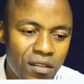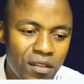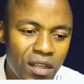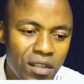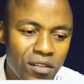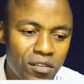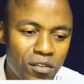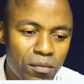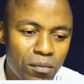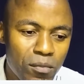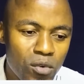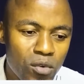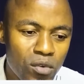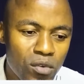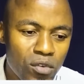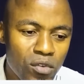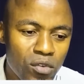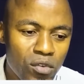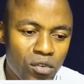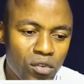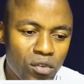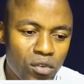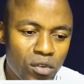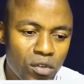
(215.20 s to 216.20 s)
That's
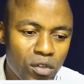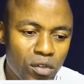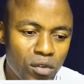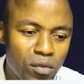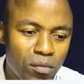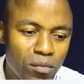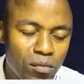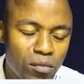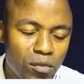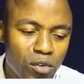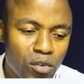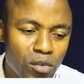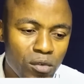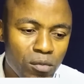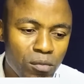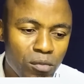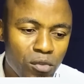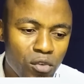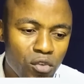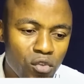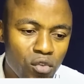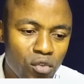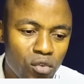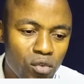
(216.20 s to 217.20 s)

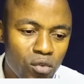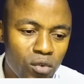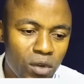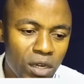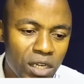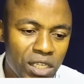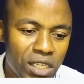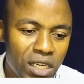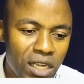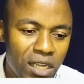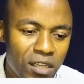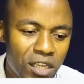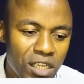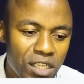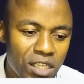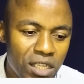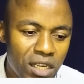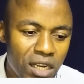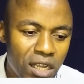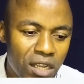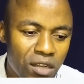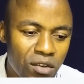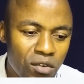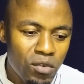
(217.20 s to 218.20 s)
Mutunu Washata
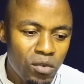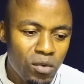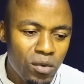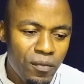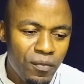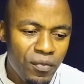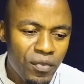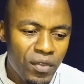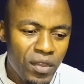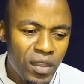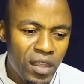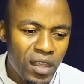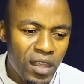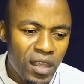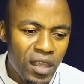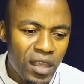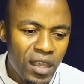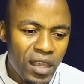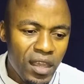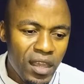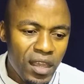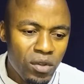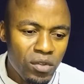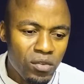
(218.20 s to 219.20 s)
Chirandu.
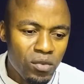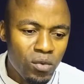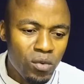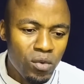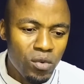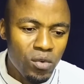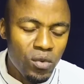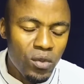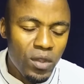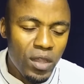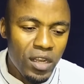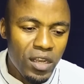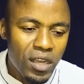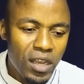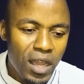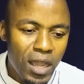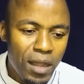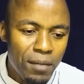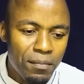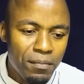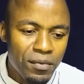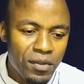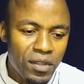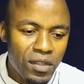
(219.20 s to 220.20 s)
It was good to get
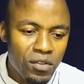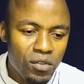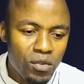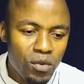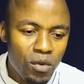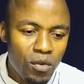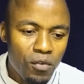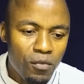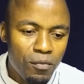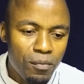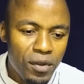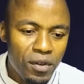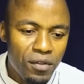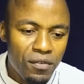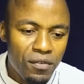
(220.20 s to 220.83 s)
updates of